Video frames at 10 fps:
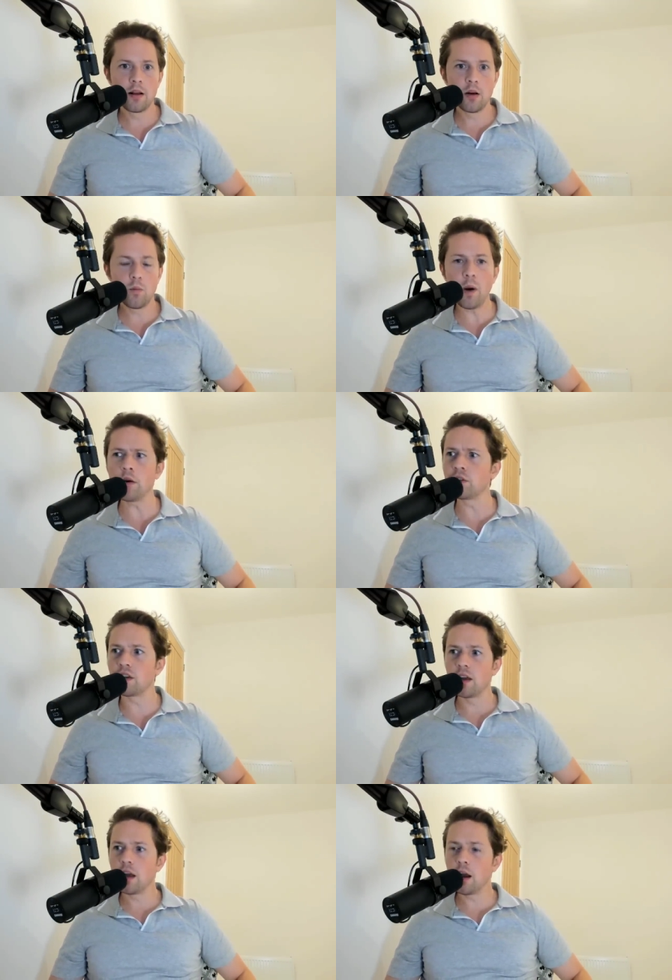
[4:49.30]
Wales,
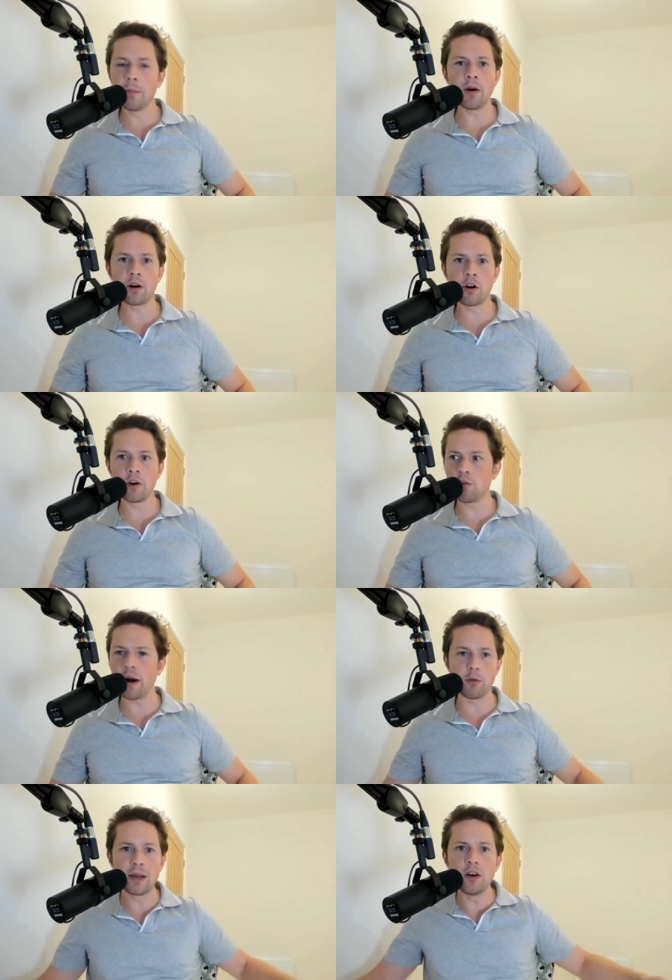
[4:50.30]
America, and Iran
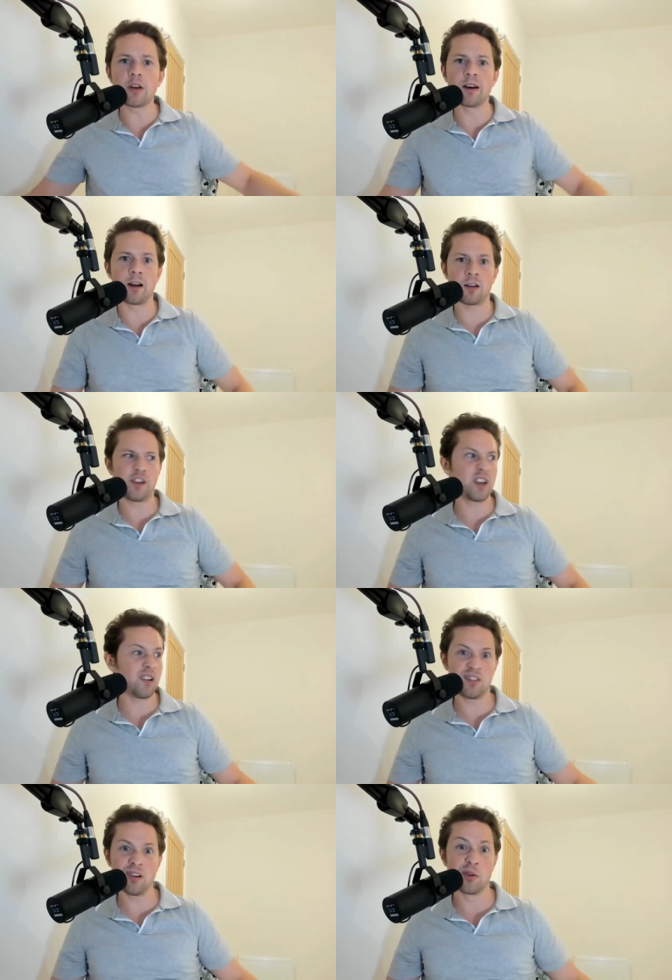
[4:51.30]
will be looking at us thinking, oh,
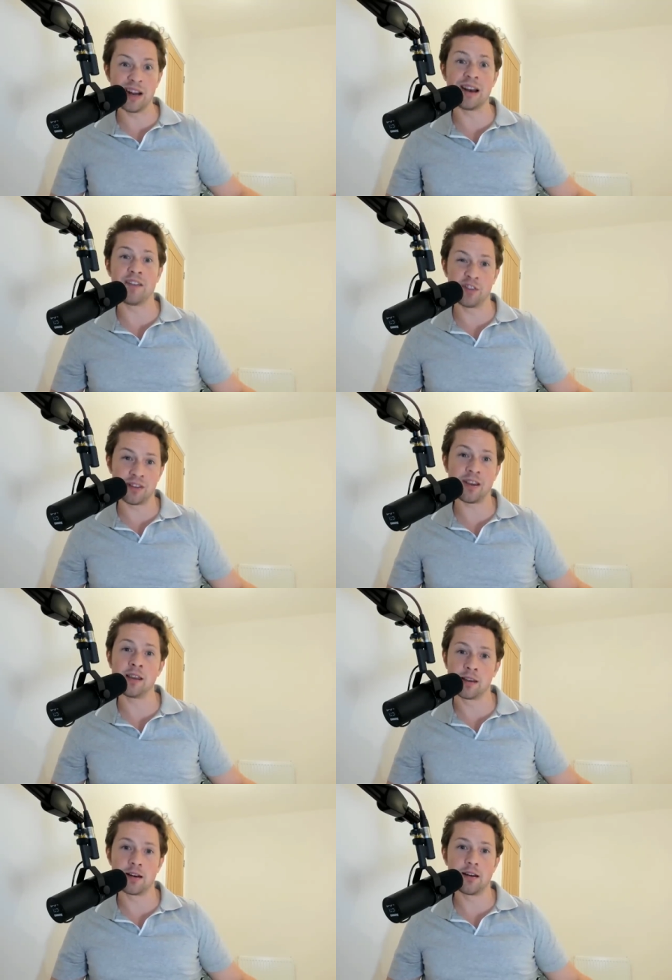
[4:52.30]
do you know what? They're there for the
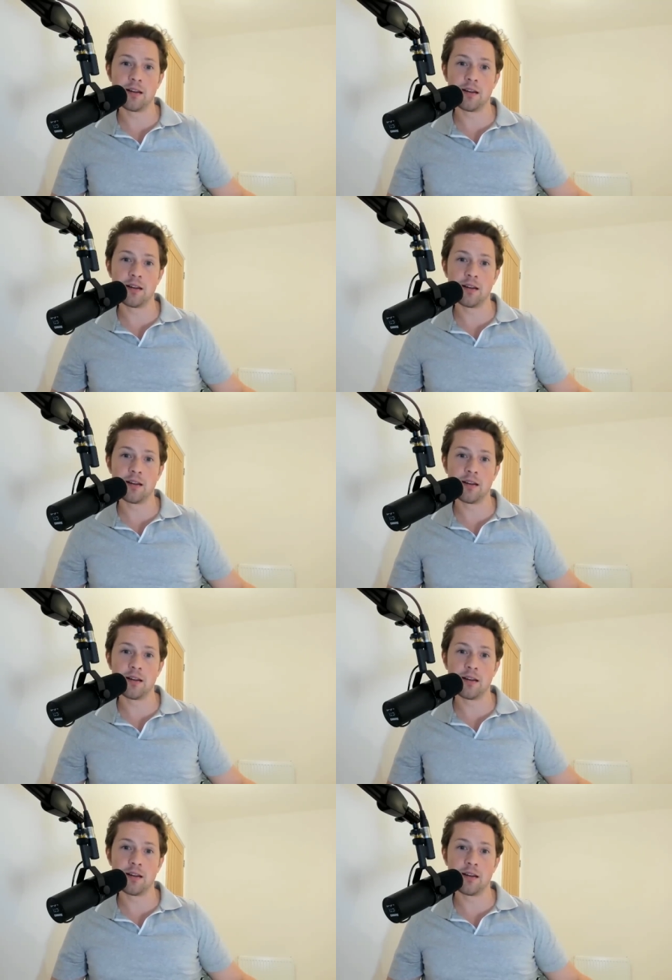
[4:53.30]
taking.